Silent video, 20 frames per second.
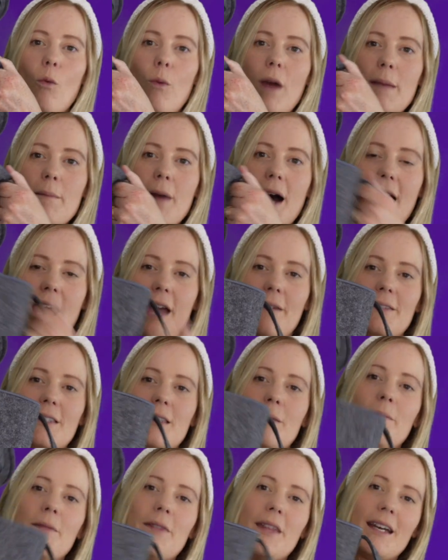we might have
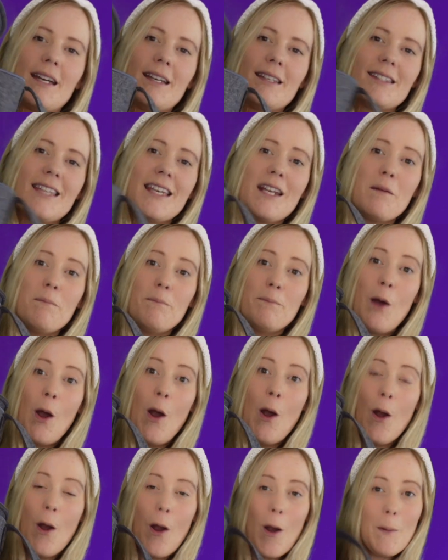some things that are
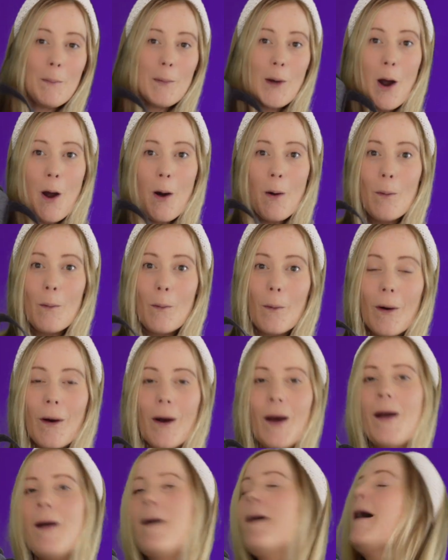purple.
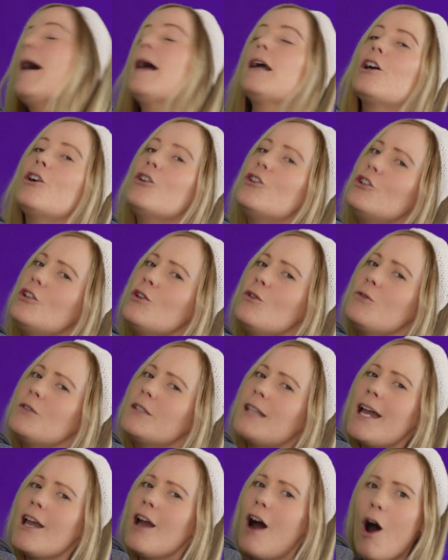Could you
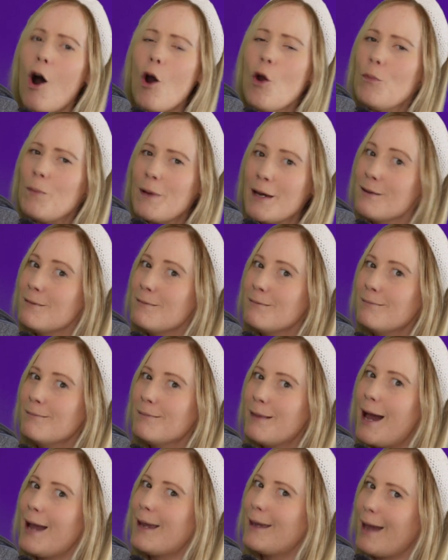say open
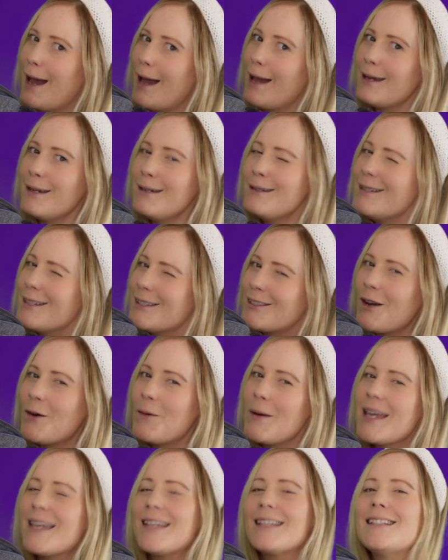again so
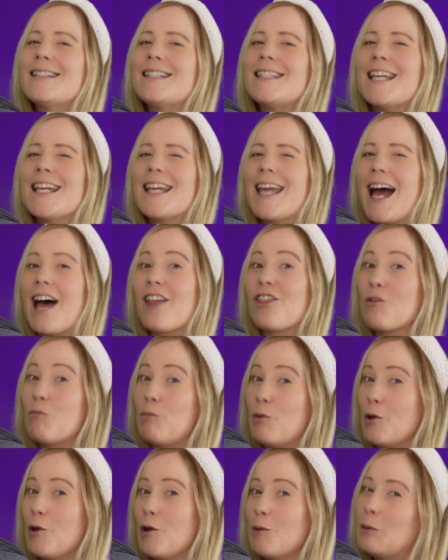we can check out the
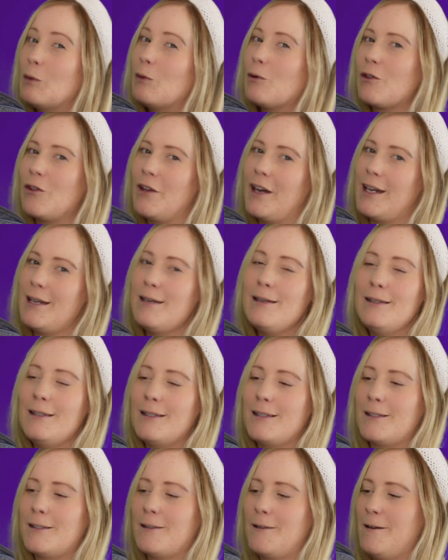purple
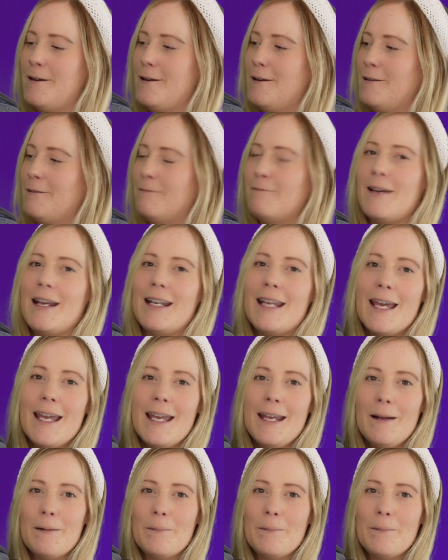things? Ready?